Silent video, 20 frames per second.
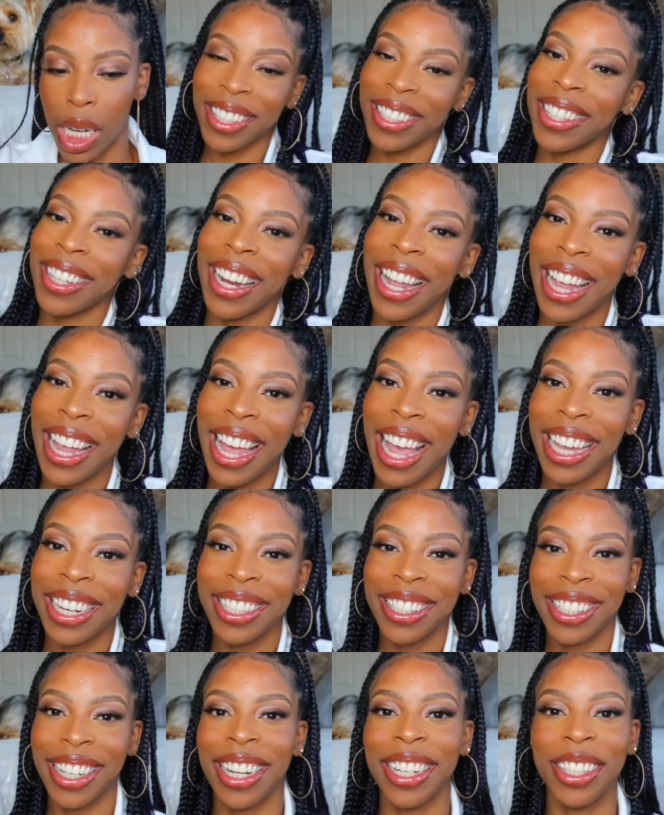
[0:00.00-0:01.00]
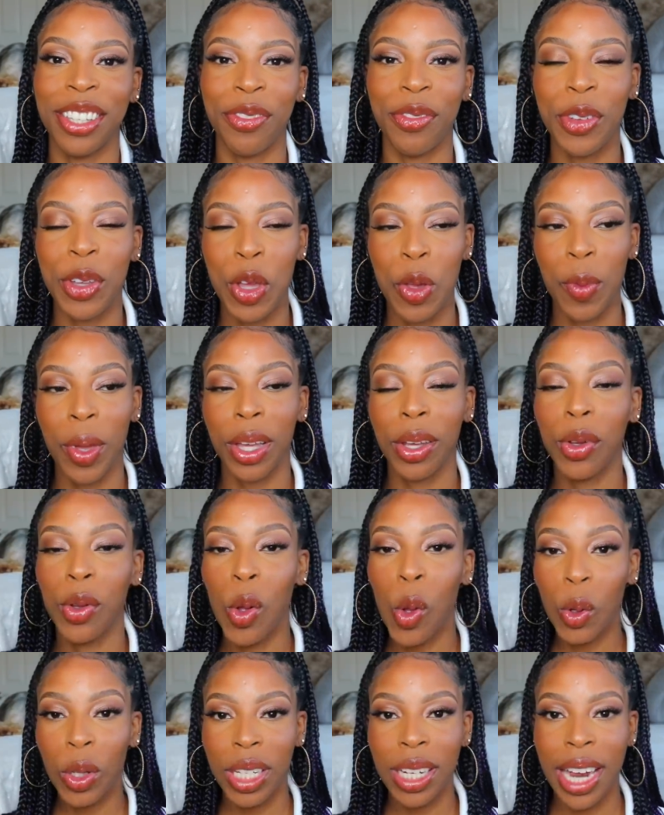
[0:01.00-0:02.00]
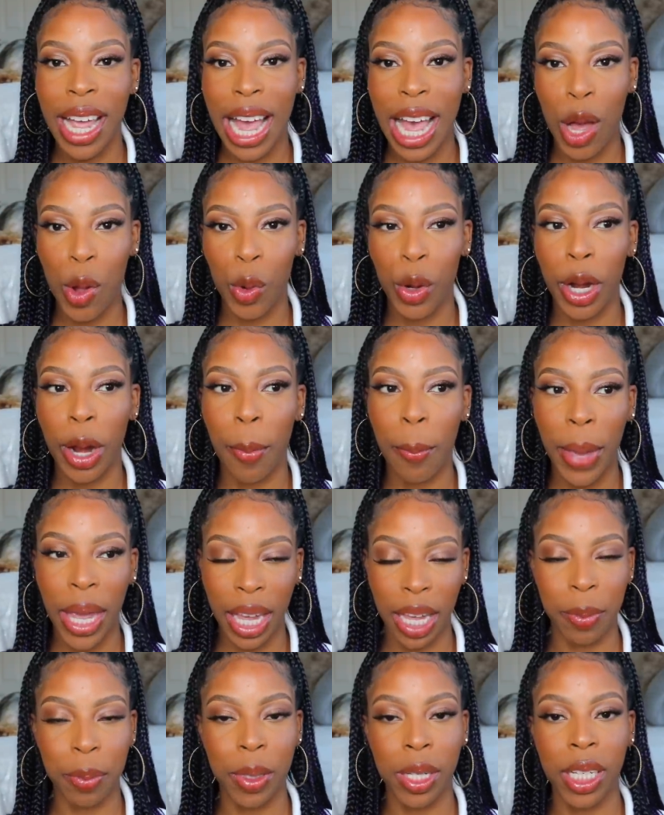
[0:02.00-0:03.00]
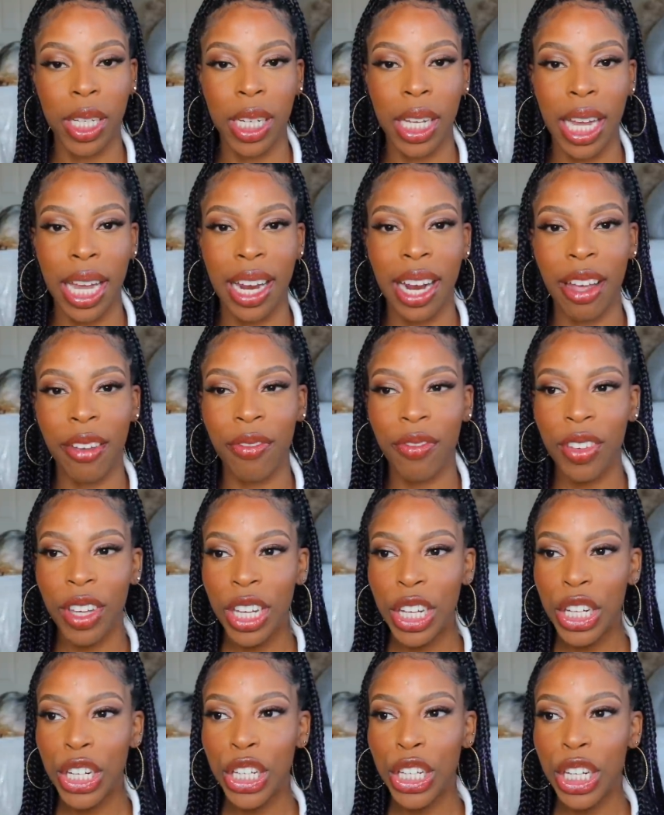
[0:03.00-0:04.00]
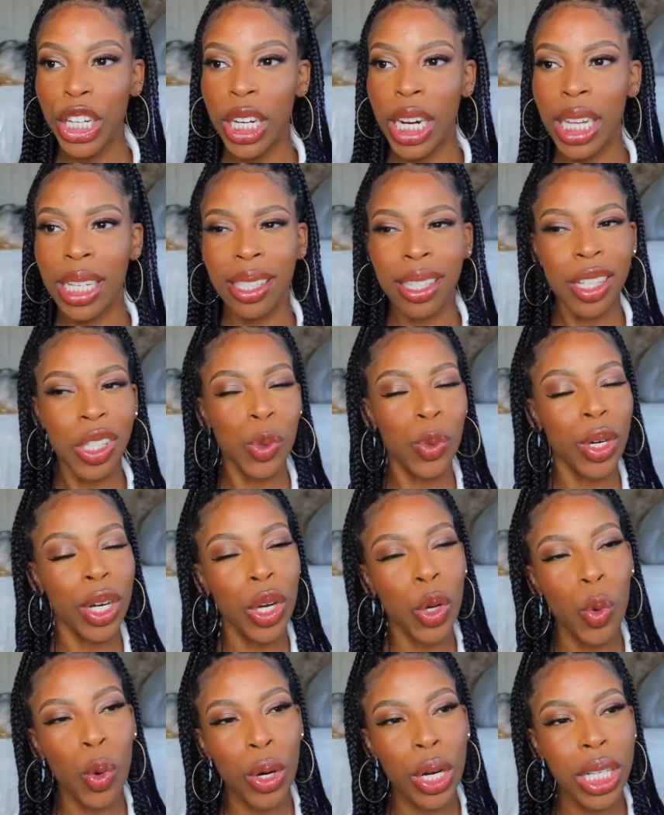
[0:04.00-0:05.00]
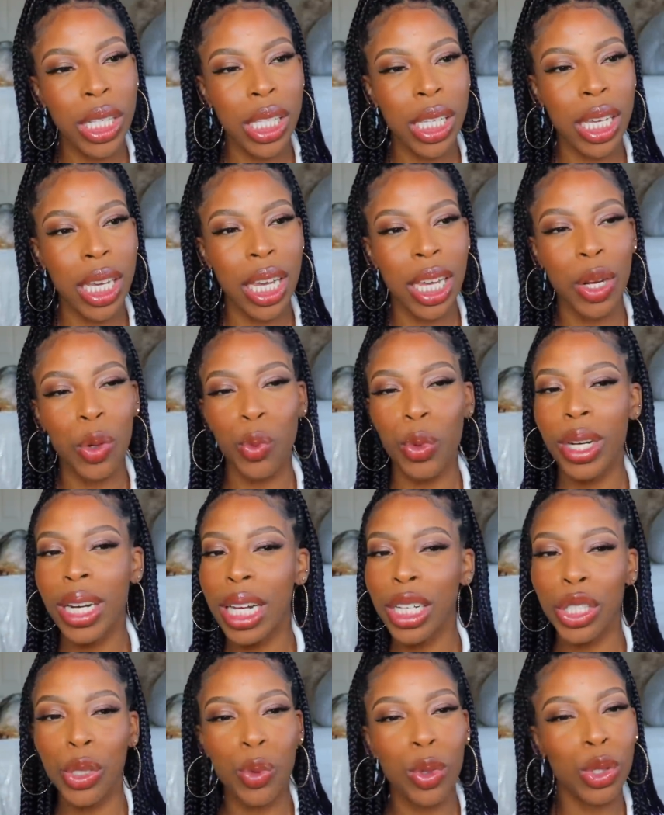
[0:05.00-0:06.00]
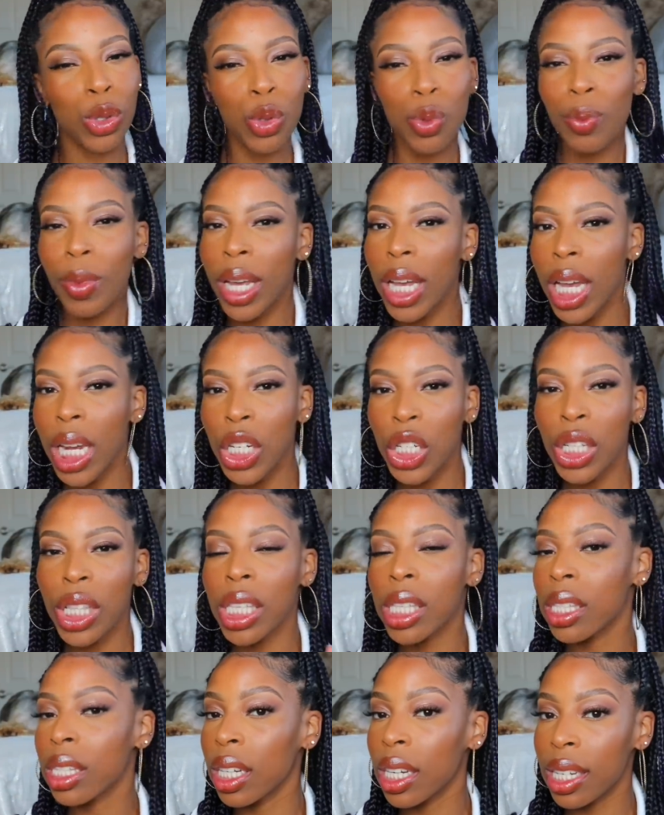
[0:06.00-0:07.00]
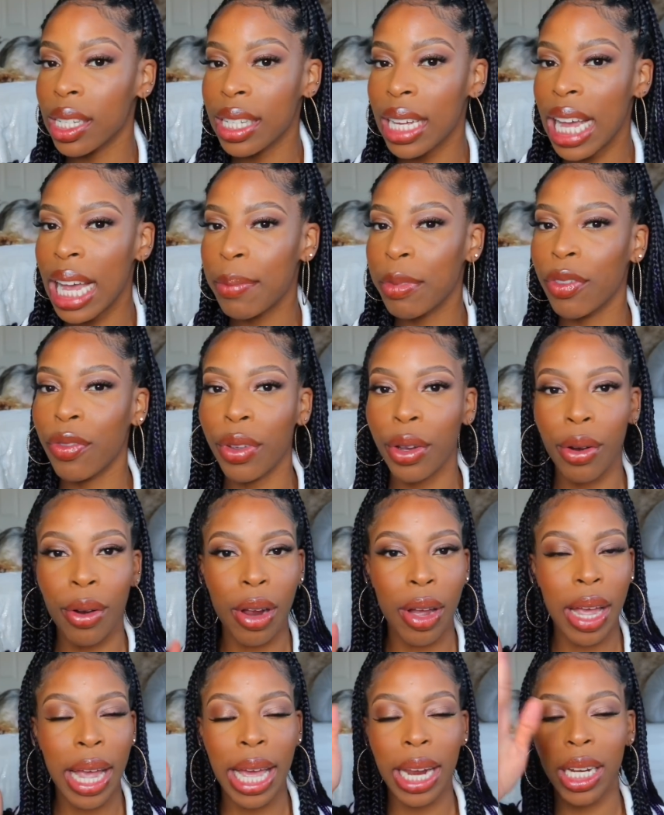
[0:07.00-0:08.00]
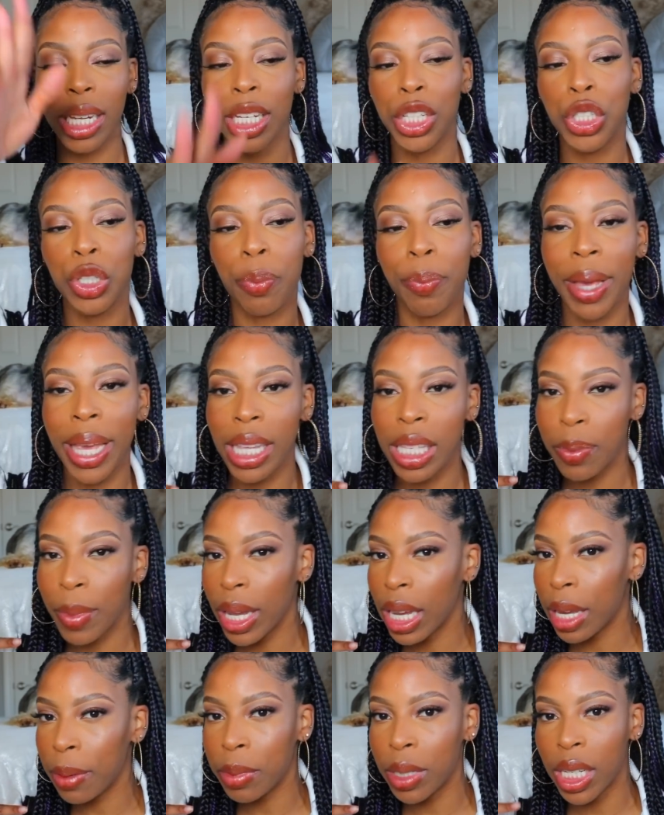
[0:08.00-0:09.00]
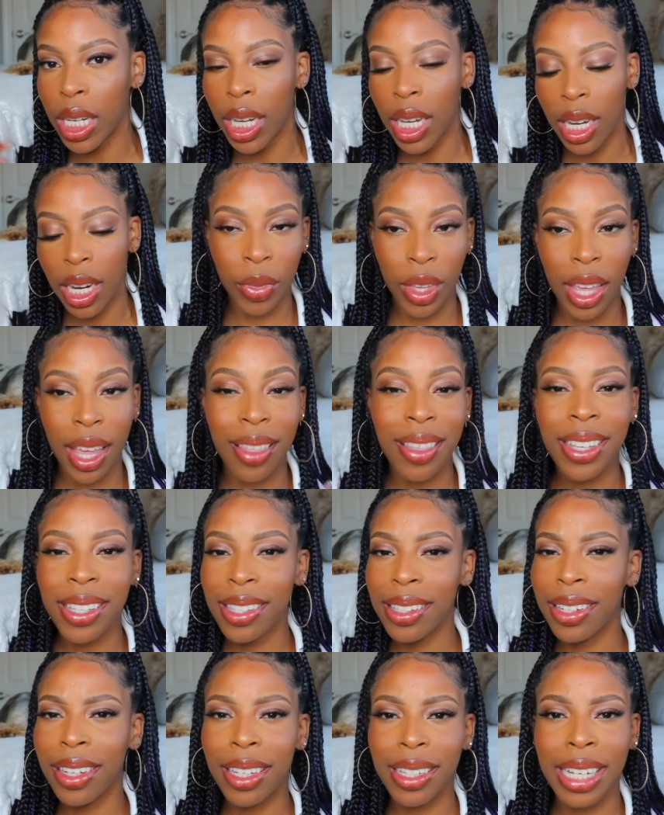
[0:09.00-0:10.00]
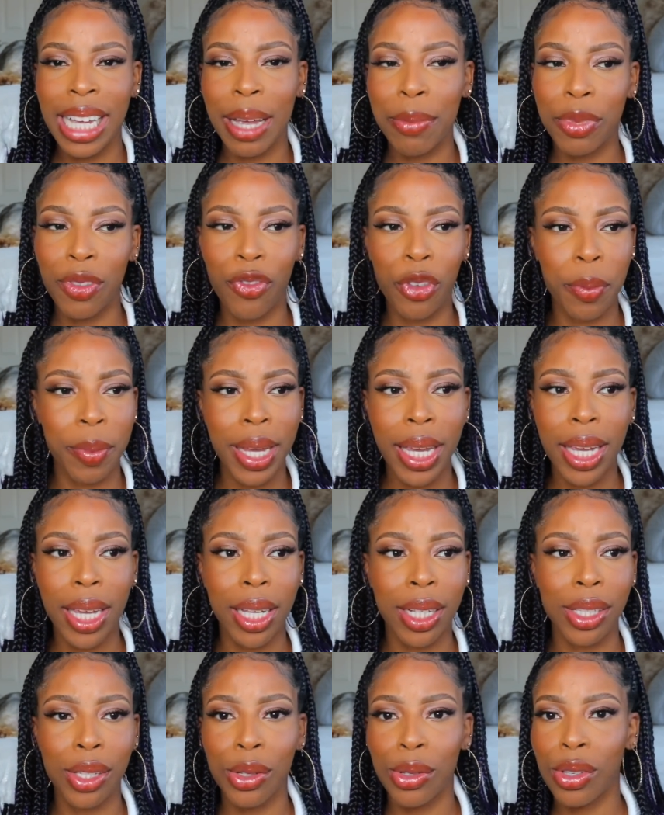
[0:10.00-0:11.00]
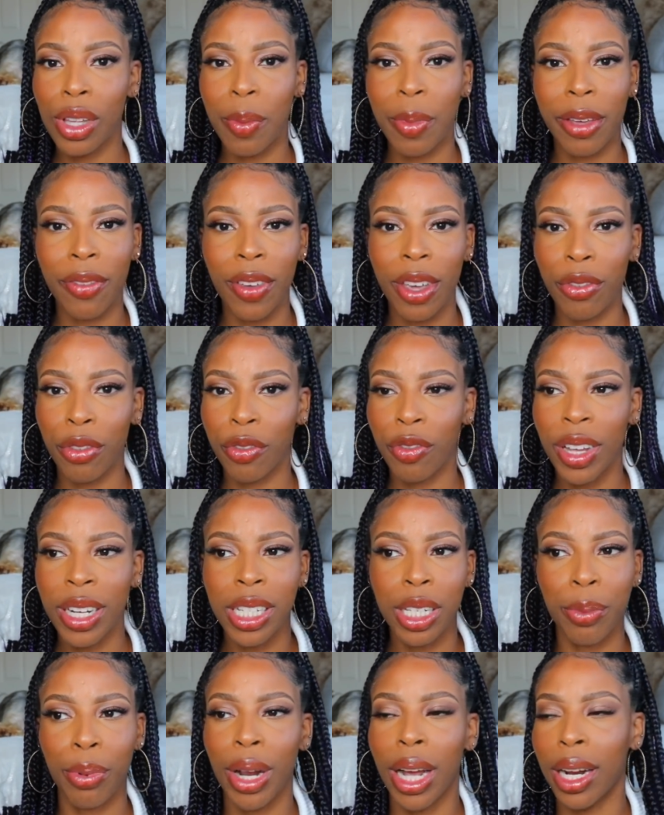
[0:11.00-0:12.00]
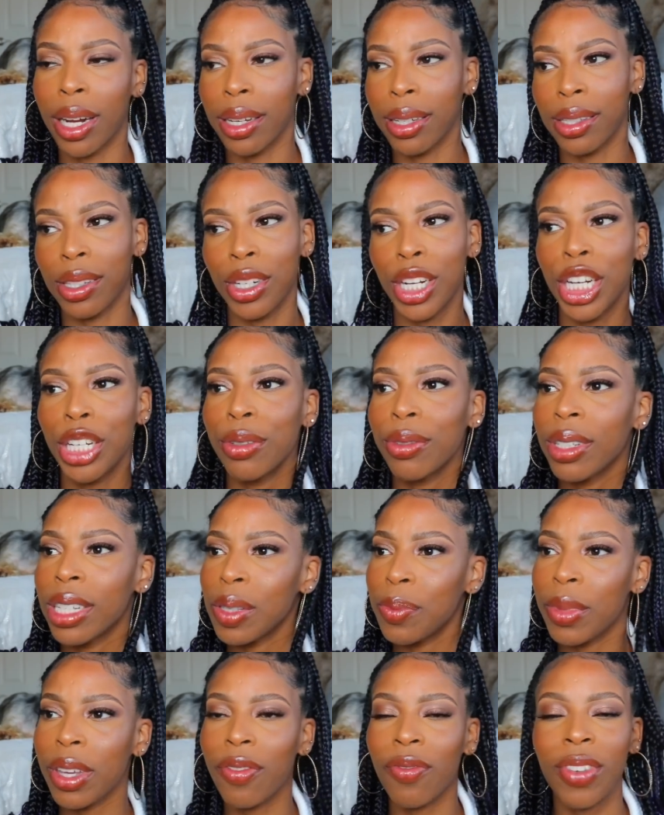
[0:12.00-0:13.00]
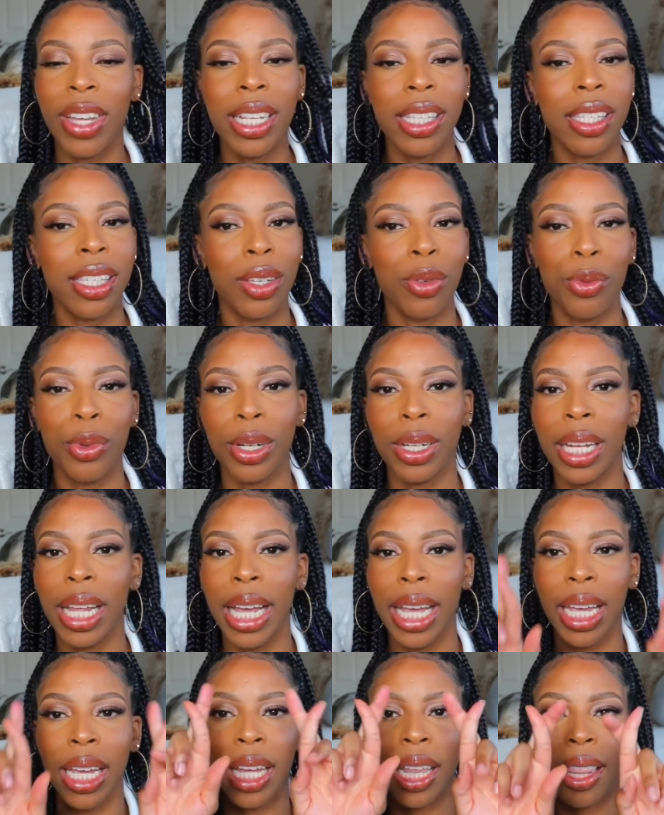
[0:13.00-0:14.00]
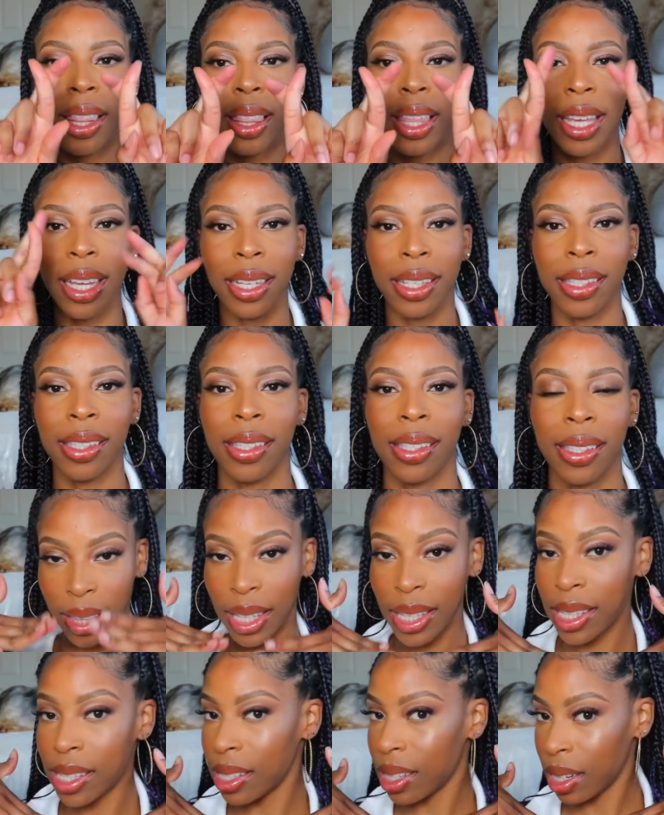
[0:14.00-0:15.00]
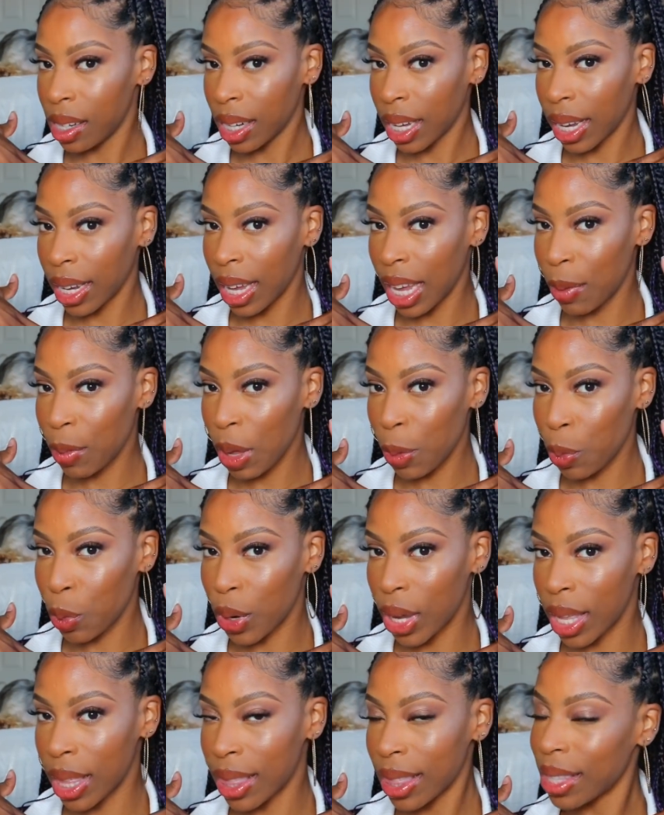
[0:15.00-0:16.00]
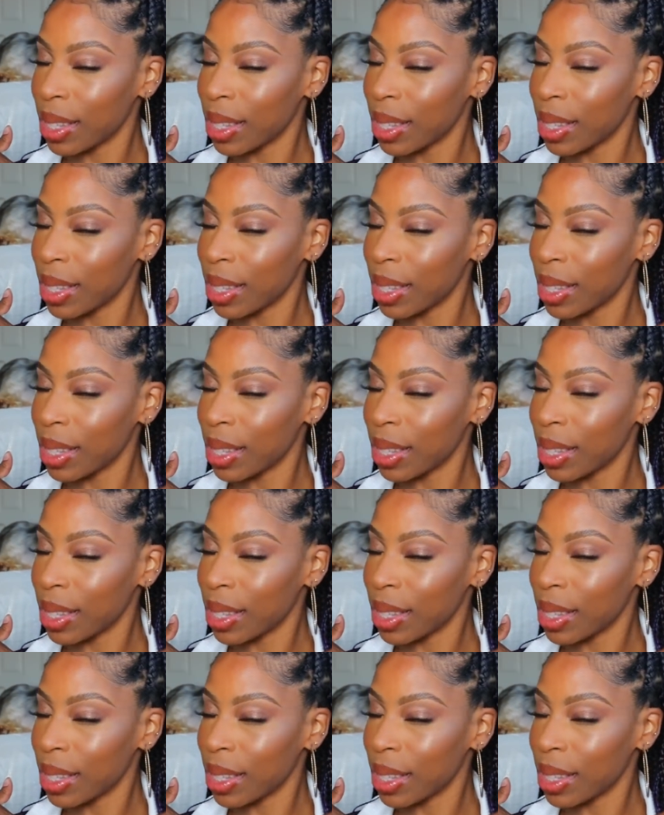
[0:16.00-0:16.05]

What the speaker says: Today I decided to film a golden hour makeup look, and I figured since we're in quarantine, we're not doing too much, this is a good time to figure out how to get your base makeup done. And this is a good time for me to use all my favorite Fenty products, you know, because me and Fenty, we're like this is the look I came up with.